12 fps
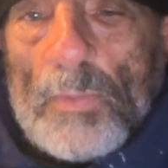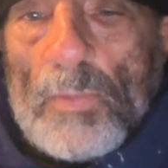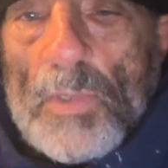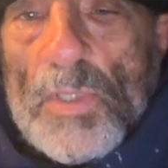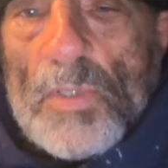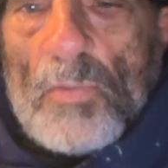
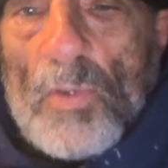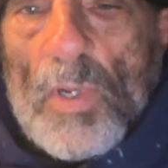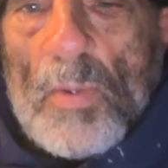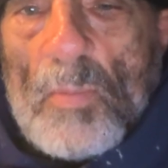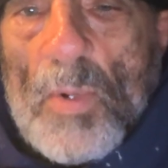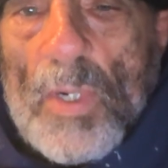First of all,
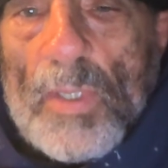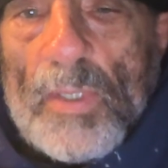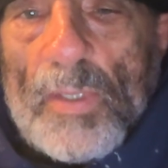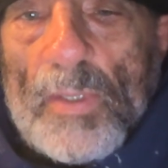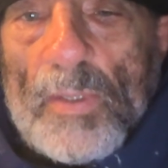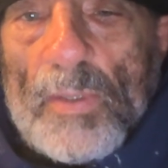I'm
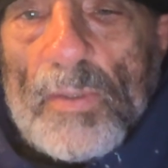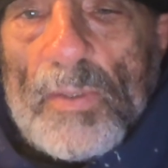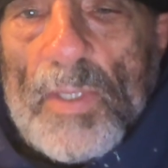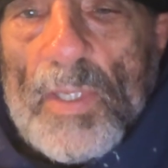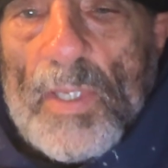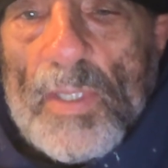marking
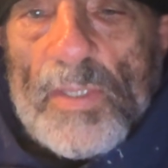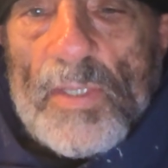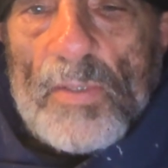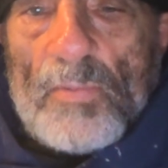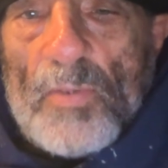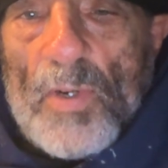the X
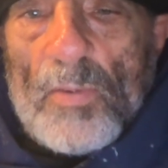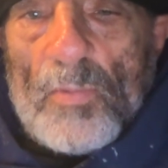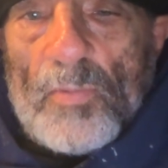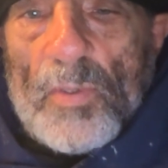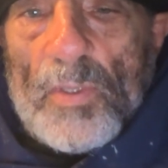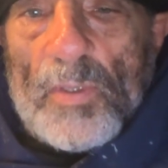in front
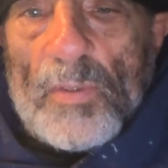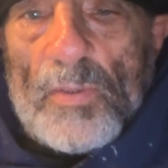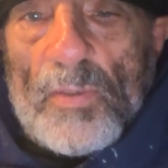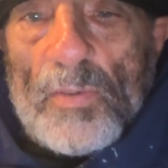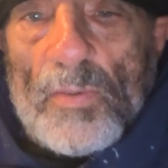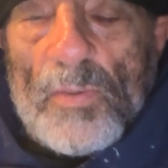of it,